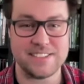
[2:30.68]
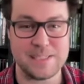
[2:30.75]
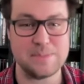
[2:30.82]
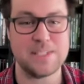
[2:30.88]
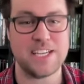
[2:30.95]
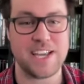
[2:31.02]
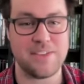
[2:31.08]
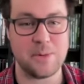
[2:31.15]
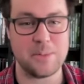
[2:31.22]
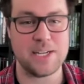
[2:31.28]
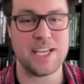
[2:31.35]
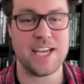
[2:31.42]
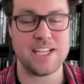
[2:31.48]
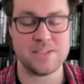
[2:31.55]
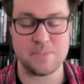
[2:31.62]
yeah. it seems like
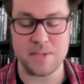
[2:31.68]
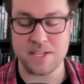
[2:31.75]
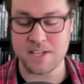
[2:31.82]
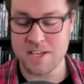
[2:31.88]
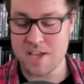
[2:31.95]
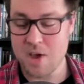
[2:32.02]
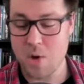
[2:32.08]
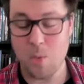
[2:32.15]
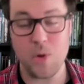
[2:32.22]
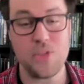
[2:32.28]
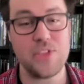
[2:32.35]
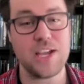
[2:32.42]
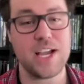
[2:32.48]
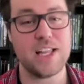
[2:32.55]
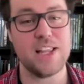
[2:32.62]
everybody has been.
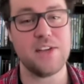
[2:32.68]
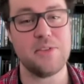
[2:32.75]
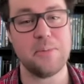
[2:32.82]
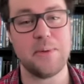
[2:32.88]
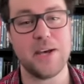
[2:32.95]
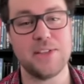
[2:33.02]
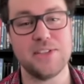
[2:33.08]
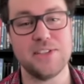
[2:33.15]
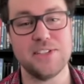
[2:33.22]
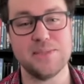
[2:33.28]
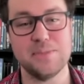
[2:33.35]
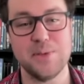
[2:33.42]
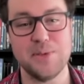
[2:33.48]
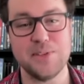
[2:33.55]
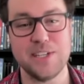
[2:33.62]
One thing I love about
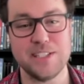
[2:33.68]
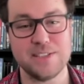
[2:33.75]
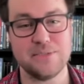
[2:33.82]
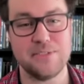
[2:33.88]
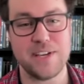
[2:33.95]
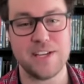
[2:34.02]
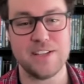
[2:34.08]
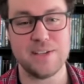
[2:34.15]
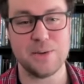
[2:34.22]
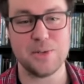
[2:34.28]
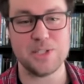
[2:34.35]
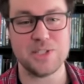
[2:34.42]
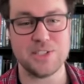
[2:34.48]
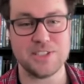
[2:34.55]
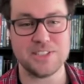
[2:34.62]
this movie, as a fan of the
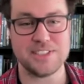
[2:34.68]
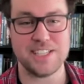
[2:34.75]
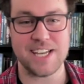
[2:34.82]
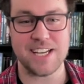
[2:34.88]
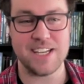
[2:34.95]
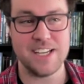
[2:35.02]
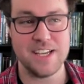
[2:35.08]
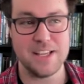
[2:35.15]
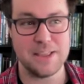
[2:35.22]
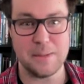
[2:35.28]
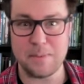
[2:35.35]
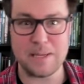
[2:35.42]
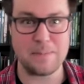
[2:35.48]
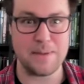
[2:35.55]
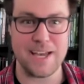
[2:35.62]
original, is that
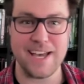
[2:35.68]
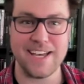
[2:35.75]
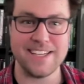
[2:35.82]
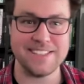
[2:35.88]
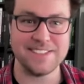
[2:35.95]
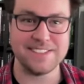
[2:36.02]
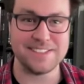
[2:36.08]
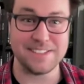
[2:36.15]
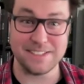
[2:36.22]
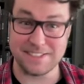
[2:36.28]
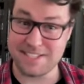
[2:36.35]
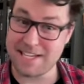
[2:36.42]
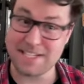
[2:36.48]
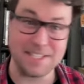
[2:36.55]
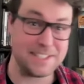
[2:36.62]
the big bad is
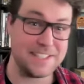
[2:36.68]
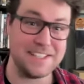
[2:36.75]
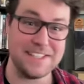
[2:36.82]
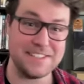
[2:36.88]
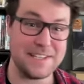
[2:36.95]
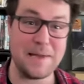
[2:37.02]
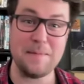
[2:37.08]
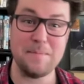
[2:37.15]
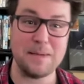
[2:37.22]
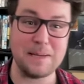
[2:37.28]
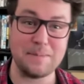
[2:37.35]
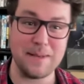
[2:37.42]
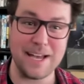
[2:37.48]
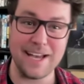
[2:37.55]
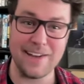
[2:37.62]
technically the same
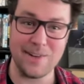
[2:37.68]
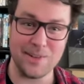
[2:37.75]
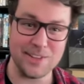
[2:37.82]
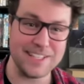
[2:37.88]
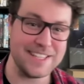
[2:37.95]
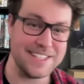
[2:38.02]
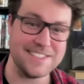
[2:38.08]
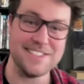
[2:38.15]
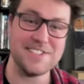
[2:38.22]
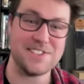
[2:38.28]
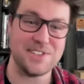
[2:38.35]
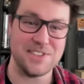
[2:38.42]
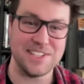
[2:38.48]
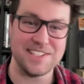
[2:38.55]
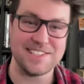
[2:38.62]
big bad, only the
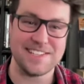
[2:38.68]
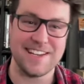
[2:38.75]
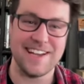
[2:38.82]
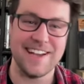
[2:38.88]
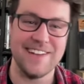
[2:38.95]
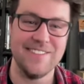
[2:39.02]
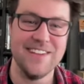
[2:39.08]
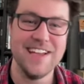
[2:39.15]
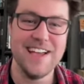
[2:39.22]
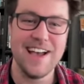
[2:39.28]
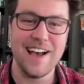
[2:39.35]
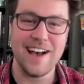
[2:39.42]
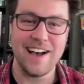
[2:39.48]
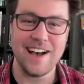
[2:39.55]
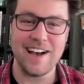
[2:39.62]
sister this time.
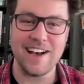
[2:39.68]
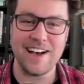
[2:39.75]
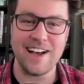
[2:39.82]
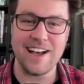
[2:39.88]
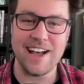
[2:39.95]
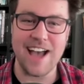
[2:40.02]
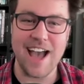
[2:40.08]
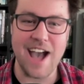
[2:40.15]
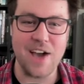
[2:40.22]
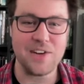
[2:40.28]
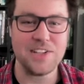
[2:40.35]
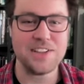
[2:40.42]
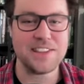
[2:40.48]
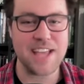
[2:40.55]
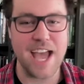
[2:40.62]
Uh, how
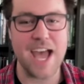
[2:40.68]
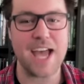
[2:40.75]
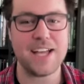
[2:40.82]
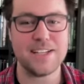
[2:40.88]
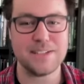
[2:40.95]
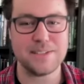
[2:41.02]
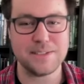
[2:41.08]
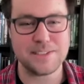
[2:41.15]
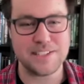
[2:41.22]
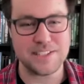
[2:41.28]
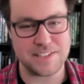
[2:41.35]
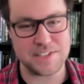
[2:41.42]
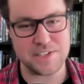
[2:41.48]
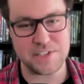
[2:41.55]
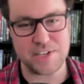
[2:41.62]
did that
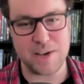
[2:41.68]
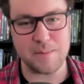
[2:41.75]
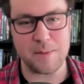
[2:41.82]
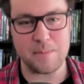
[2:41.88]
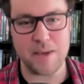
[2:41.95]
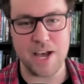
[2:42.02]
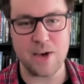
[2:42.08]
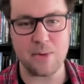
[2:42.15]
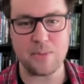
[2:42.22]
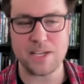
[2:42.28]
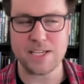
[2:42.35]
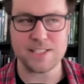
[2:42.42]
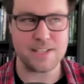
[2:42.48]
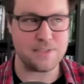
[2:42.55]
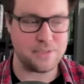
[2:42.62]
decision come about?
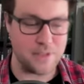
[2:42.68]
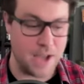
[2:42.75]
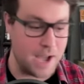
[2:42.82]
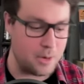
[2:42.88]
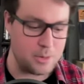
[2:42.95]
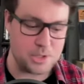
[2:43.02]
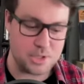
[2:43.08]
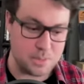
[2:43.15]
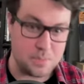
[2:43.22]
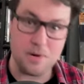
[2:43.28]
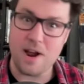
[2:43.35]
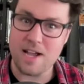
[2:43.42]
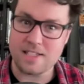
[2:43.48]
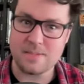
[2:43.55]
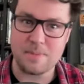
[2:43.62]
Because I, I was
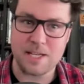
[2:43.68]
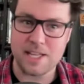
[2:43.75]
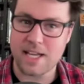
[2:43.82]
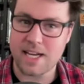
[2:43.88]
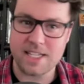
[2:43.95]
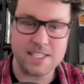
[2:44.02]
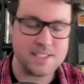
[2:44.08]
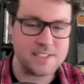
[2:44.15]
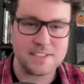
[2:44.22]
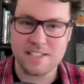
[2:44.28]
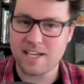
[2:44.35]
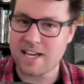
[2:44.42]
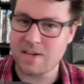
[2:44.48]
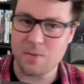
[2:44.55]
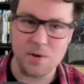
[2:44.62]
surprised by that. I didn't
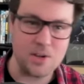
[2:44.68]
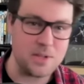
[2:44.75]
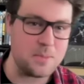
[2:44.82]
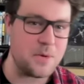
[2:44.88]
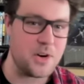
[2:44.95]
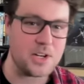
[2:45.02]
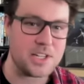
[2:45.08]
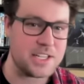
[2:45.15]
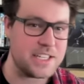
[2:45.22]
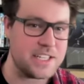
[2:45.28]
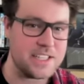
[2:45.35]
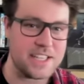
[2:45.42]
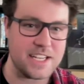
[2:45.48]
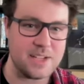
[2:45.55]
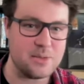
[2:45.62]
see it anywhere in the
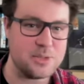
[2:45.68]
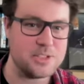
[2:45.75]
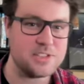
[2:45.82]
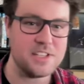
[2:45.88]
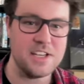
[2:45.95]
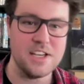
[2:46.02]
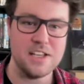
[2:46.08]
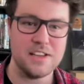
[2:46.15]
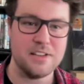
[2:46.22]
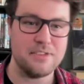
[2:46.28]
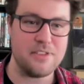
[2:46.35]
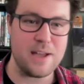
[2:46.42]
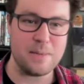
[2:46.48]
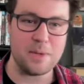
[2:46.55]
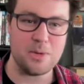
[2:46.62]
marketing that it was the
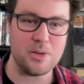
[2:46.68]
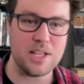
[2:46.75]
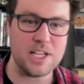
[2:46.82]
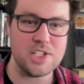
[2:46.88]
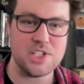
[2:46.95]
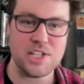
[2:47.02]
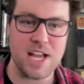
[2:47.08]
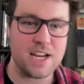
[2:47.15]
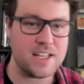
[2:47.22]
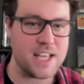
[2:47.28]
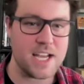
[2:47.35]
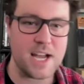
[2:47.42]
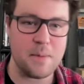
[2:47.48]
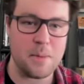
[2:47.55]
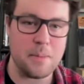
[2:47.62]
family relation. How did
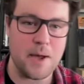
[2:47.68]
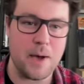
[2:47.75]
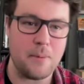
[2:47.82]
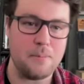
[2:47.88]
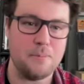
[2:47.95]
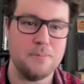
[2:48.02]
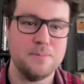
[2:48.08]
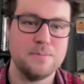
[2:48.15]
that come about?